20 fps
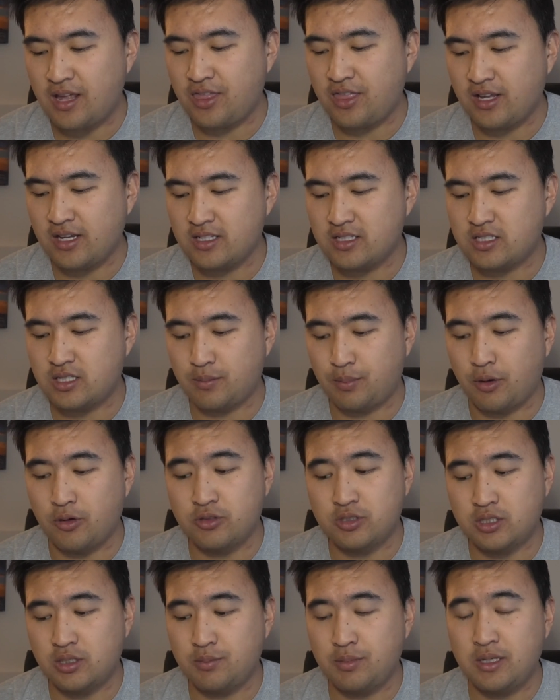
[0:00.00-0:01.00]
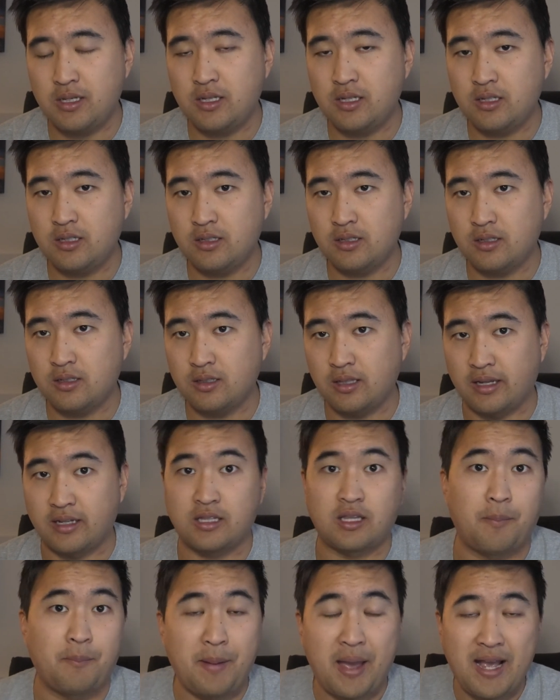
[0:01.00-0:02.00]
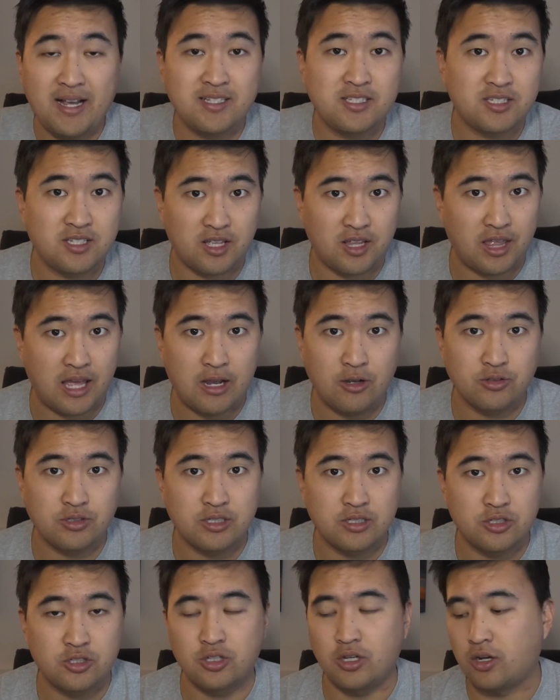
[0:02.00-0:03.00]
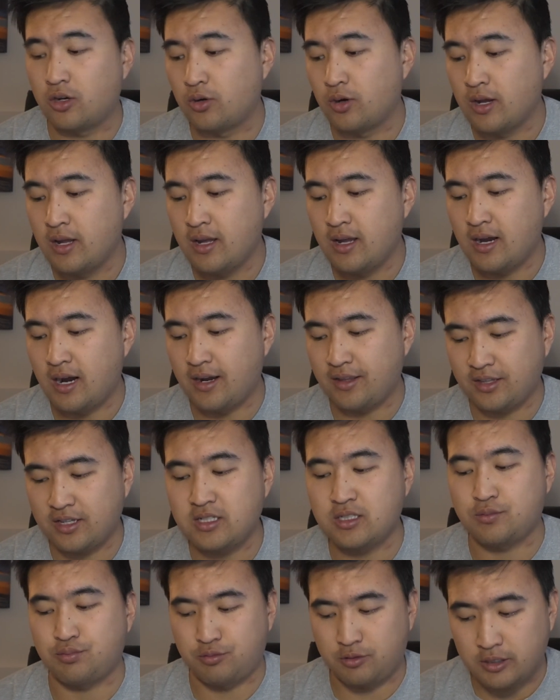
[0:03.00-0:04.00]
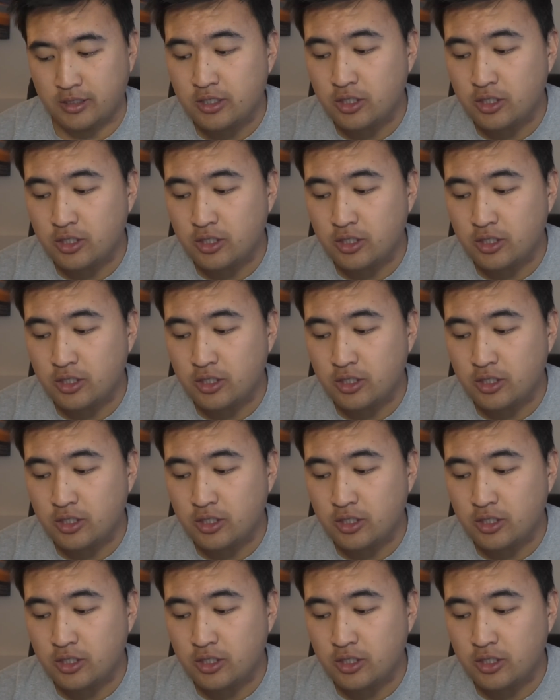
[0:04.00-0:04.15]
think it's supposed to be, like the max is 1,000, so I think it's pretty